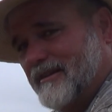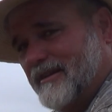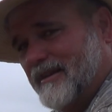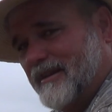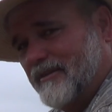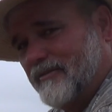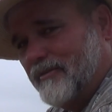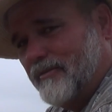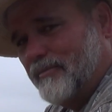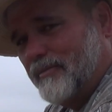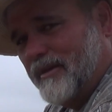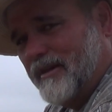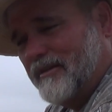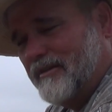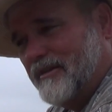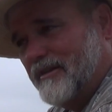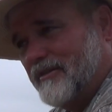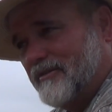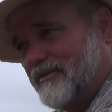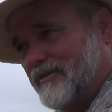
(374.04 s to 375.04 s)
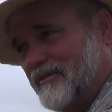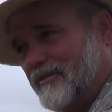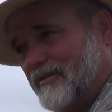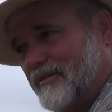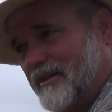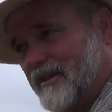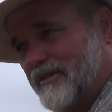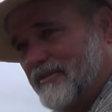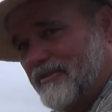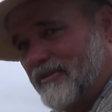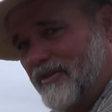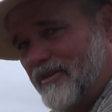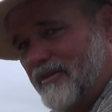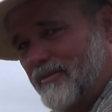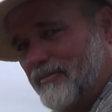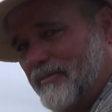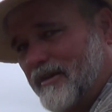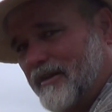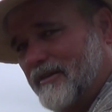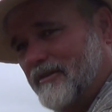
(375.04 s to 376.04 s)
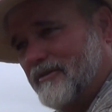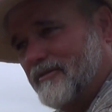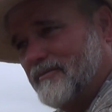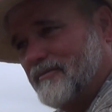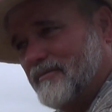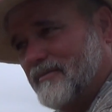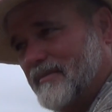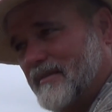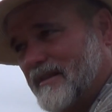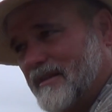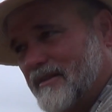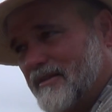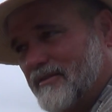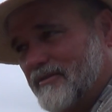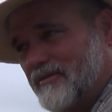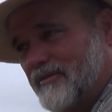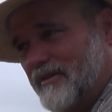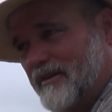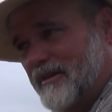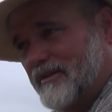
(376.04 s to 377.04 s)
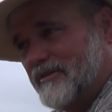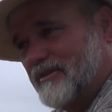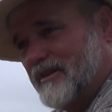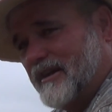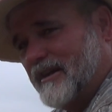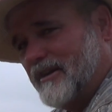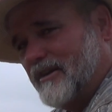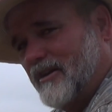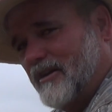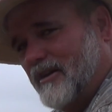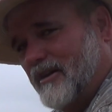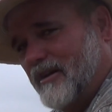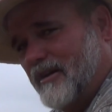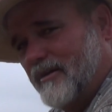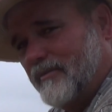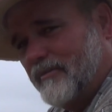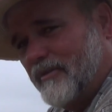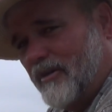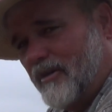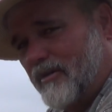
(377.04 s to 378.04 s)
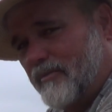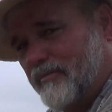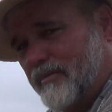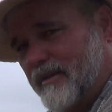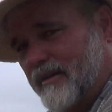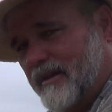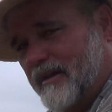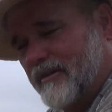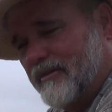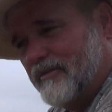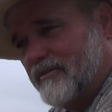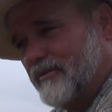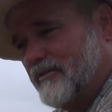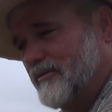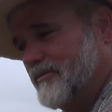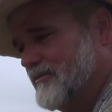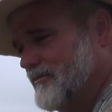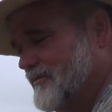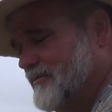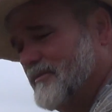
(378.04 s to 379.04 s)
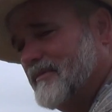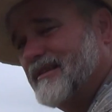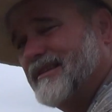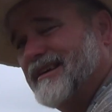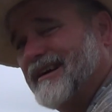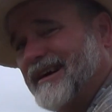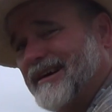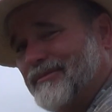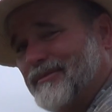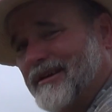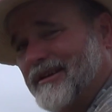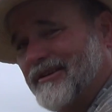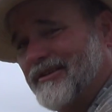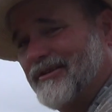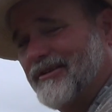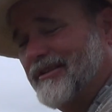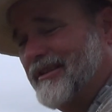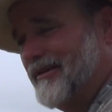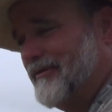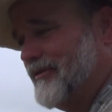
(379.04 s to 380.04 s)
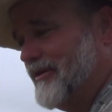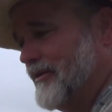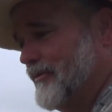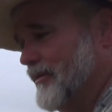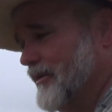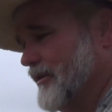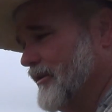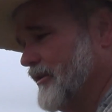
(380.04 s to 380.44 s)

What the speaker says: And if you pay attention, that's your heartbeat. So you got to try and calm the heartbeat down too. I'm not doing that very well